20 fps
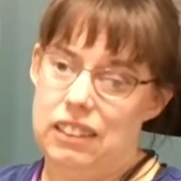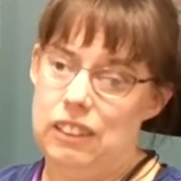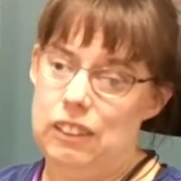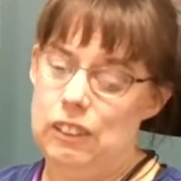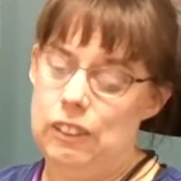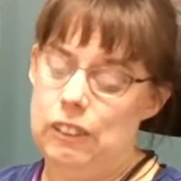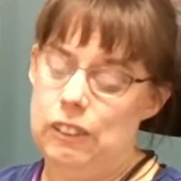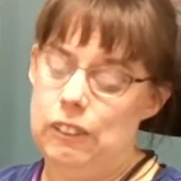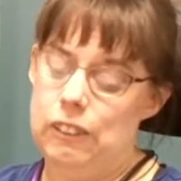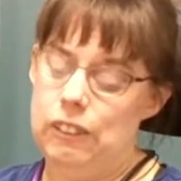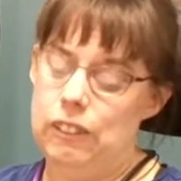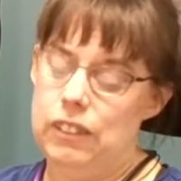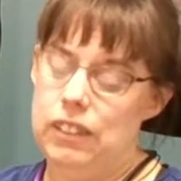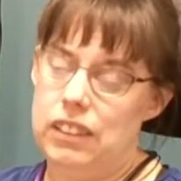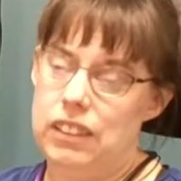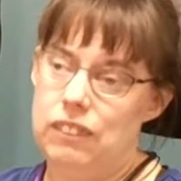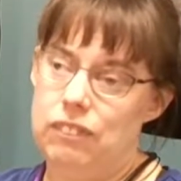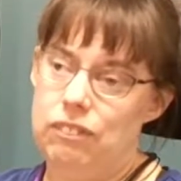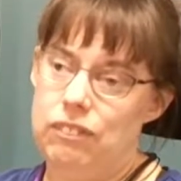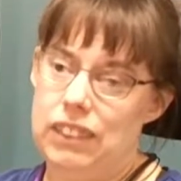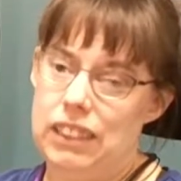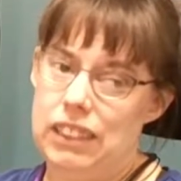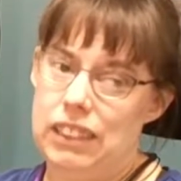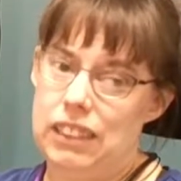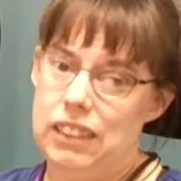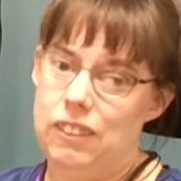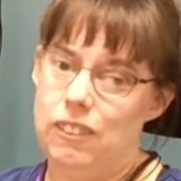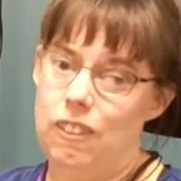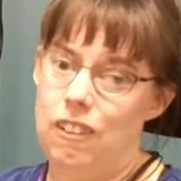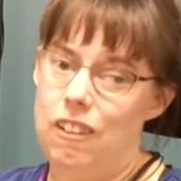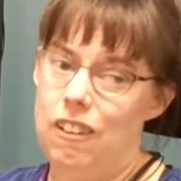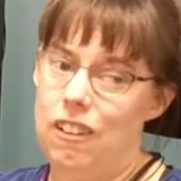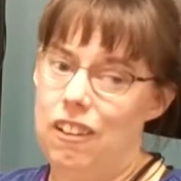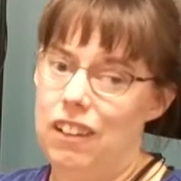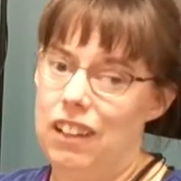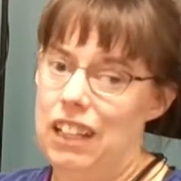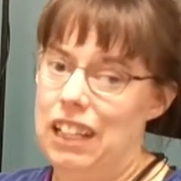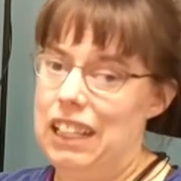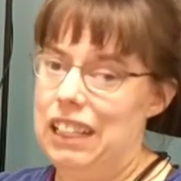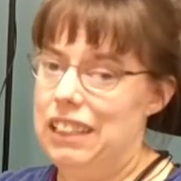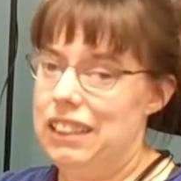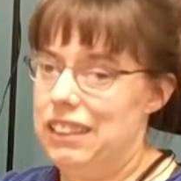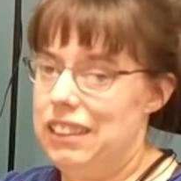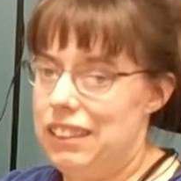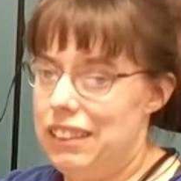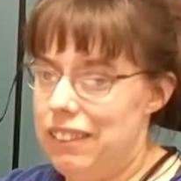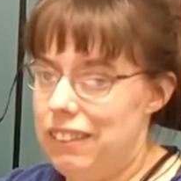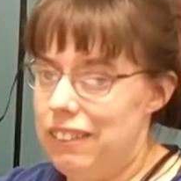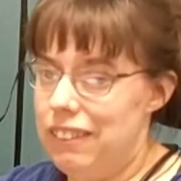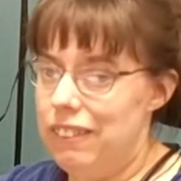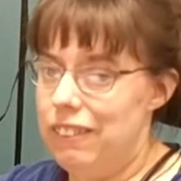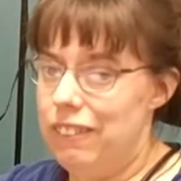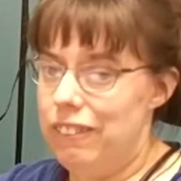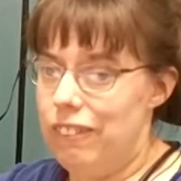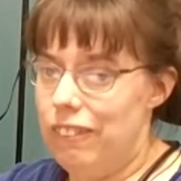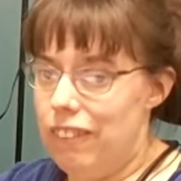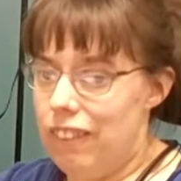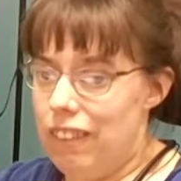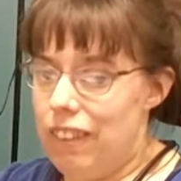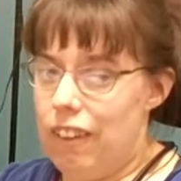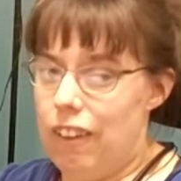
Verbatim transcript: to be strong and to